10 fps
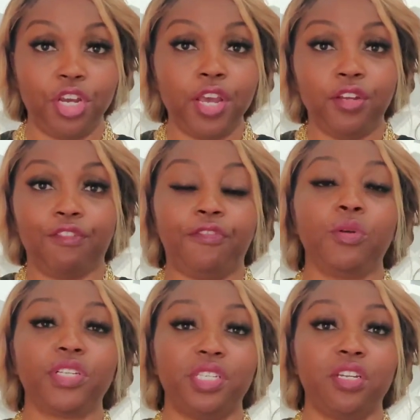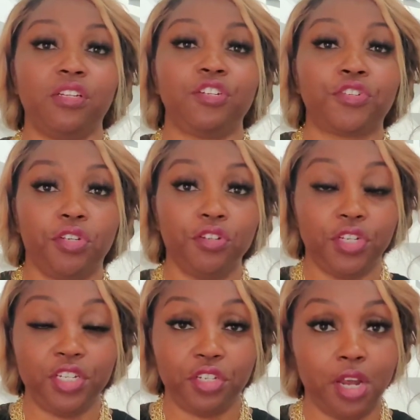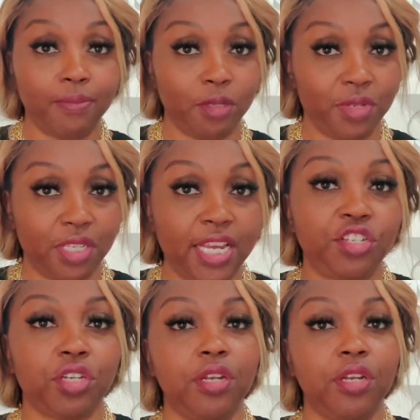you're focusing on your search engine optimization,